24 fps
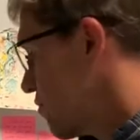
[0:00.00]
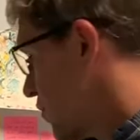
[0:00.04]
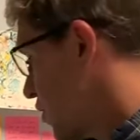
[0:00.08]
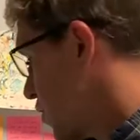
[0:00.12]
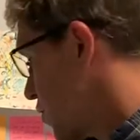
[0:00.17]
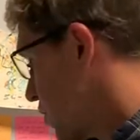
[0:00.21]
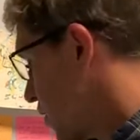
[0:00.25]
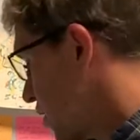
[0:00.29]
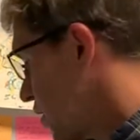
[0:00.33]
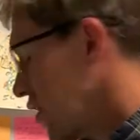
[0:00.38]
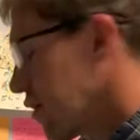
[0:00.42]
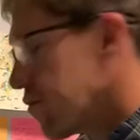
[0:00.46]

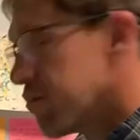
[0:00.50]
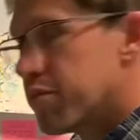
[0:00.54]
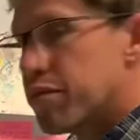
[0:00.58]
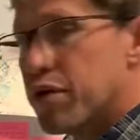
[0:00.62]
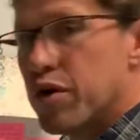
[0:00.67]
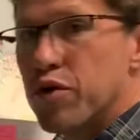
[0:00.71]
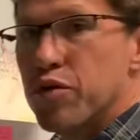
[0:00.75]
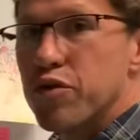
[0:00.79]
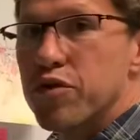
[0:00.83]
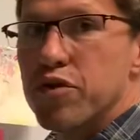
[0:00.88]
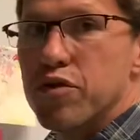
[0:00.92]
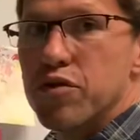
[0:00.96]
Okay, they
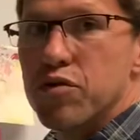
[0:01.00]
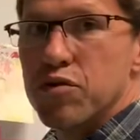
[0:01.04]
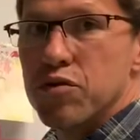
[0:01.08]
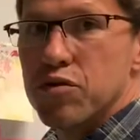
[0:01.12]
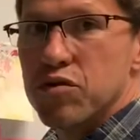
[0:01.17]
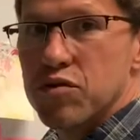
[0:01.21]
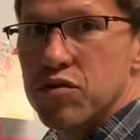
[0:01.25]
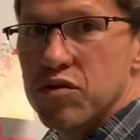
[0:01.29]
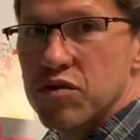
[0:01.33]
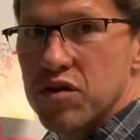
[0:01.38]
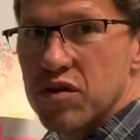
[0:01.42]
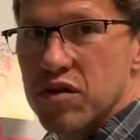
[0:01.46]
both
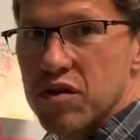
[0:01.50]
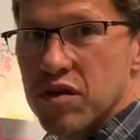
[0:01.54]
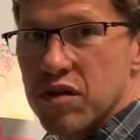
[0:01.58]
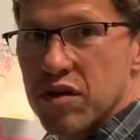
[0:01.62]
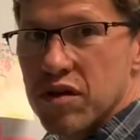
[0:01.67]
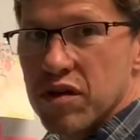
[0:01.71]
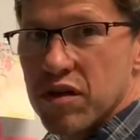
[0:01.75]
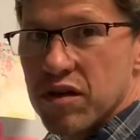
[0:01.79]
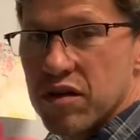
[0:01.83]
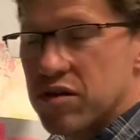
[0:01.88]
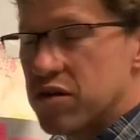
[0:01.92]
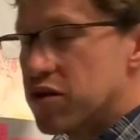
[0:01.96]
use
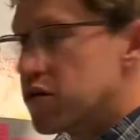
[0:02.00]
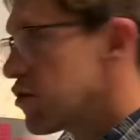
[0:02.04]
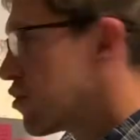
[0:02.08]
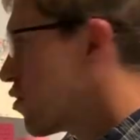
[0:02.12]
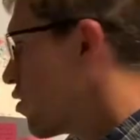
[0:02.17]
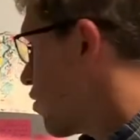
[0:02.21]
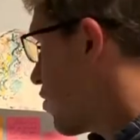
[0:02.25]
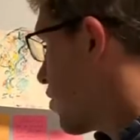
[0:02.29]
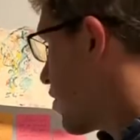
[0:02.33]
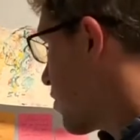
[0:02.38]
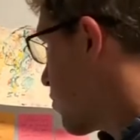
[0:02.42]
acetylcholine